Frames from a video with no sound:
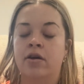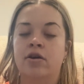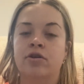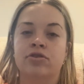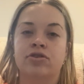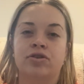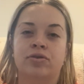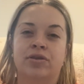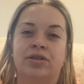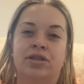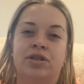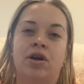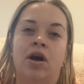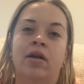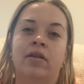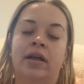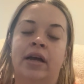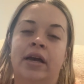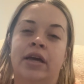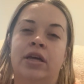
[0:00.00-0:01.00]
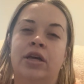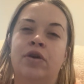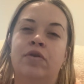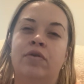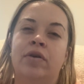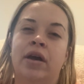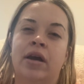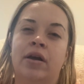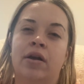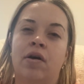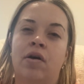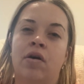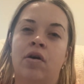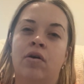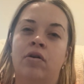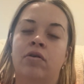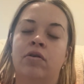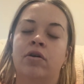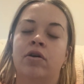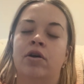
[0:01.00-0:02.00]
So it's not like you get
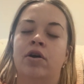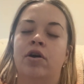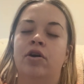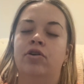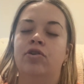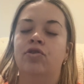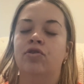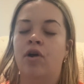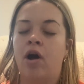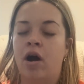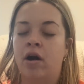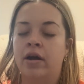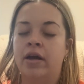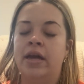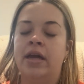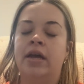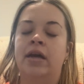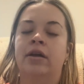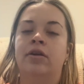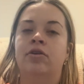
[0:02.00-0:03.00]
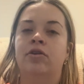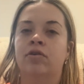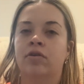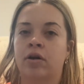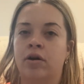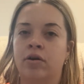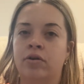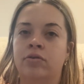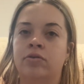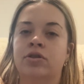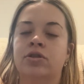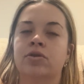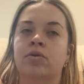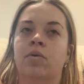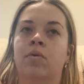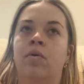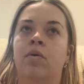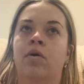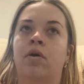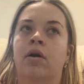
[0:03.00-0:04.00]
all groggy and gross
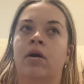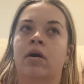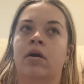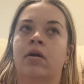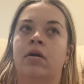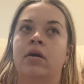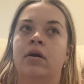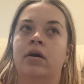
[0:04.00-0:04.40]
or